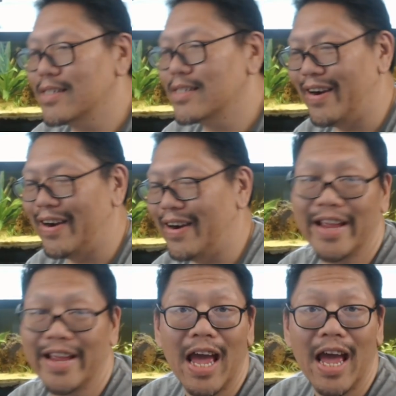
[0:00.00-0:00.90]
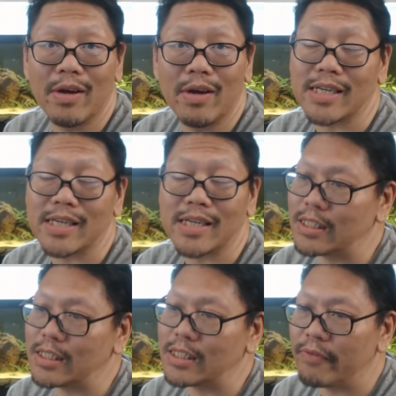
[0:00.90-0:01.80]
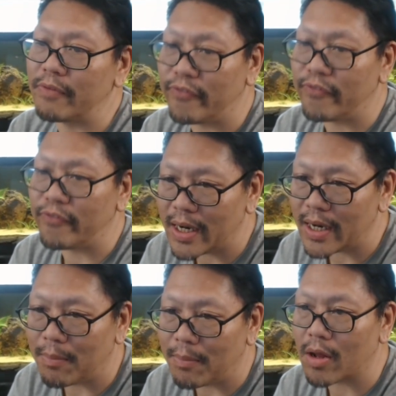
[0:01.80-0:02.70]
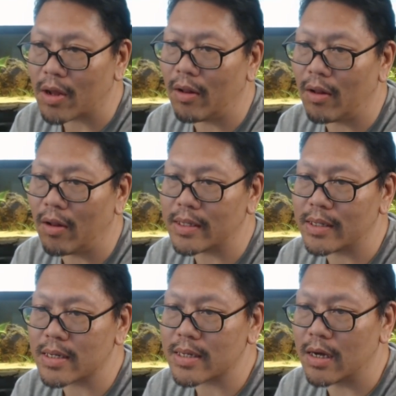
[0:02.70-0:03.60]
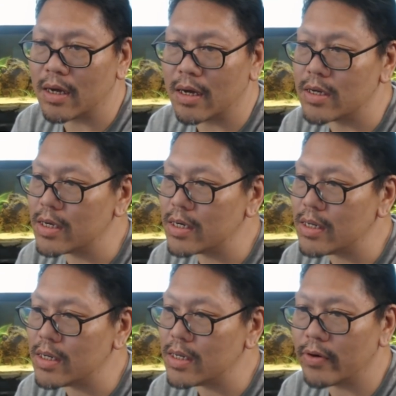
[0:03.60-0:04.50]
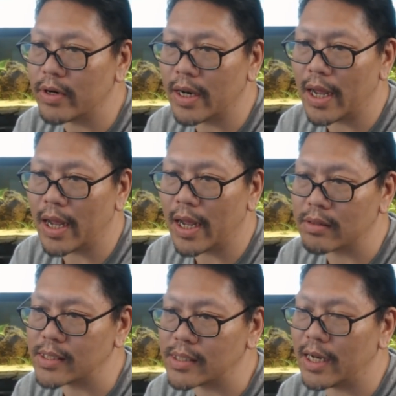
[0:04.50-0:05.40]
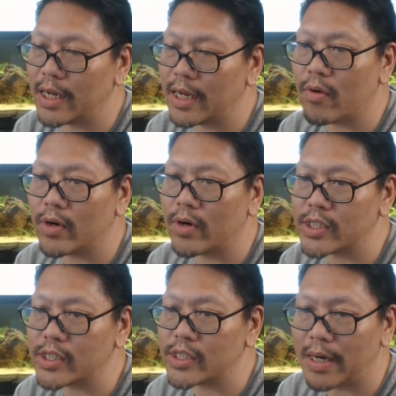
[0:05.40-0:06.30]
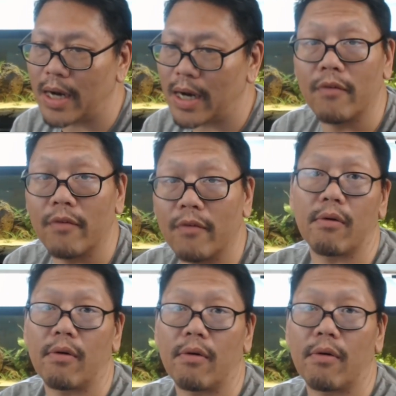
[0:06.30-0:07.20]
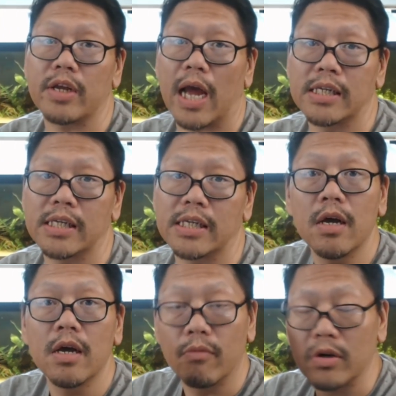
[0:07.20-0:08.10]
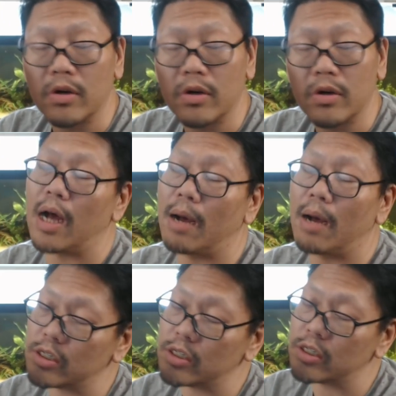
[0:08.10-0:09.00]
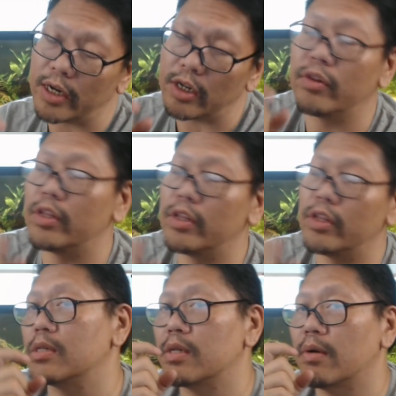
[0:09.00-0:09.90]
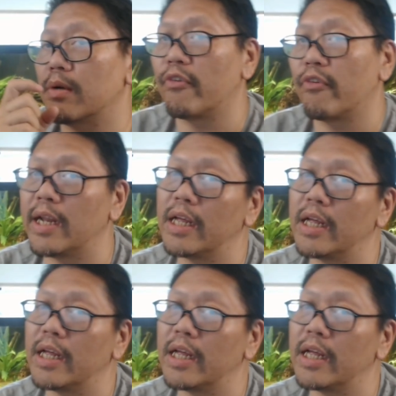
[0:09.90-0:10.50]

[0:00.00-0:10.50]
Alright. Anyways, guys, it's been fun. I'm going to call it a good for tonight. I don't see any other questions, but I loved hanging around with you guys. We're going to I'm going to start trying to do this almost every Friday,